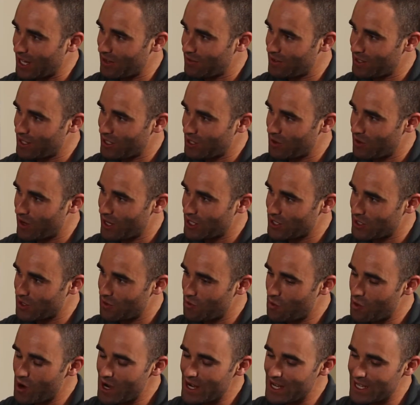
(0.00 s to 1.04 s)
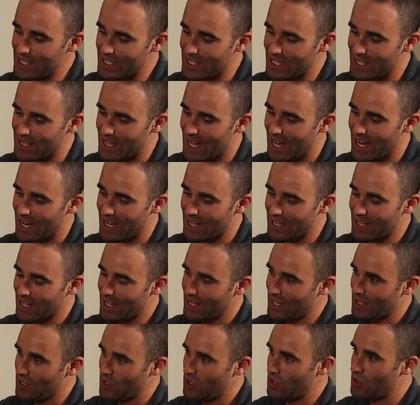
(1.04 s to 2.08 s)
of the equation, what is it that
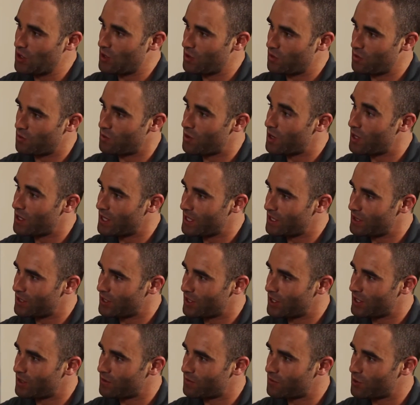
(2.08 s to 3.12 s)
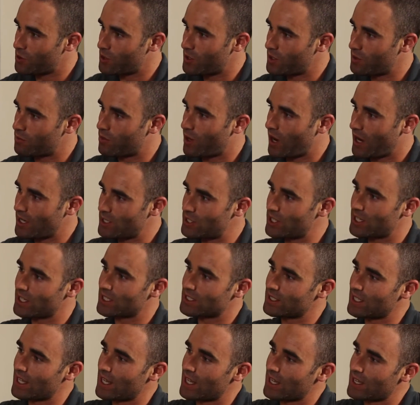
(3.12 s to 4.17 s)
you're really looking for in the
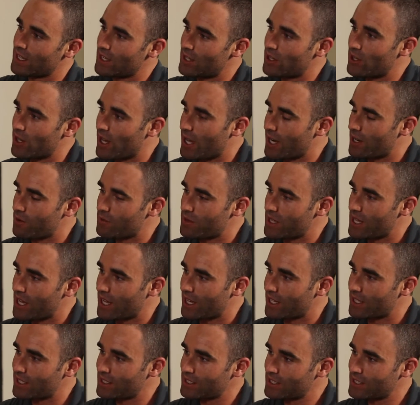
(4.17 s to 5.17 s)
projects that you're getting behind?